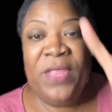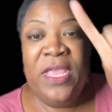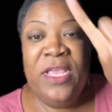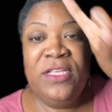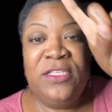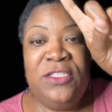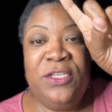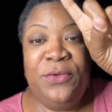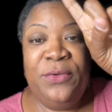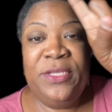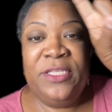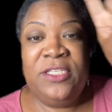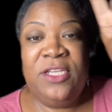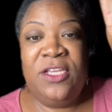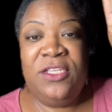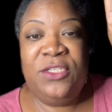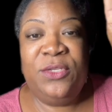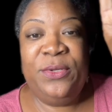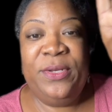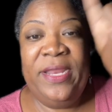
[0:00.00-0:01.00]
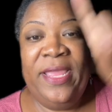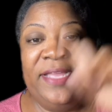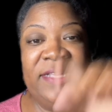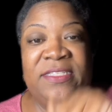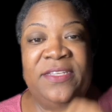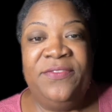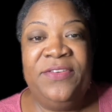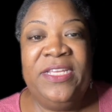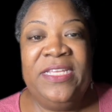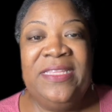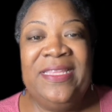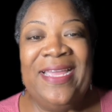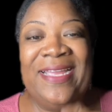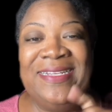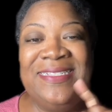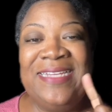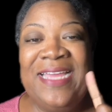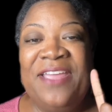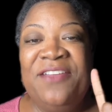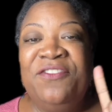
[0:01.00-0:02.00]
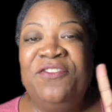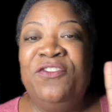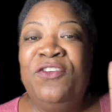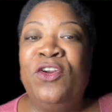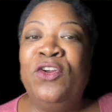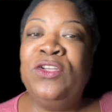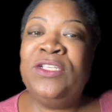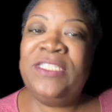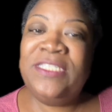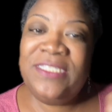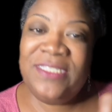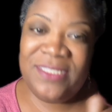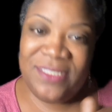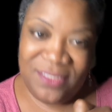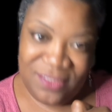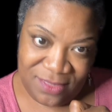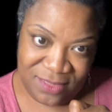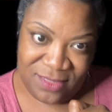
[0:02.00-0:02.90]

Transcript: So it's also an activity that diverts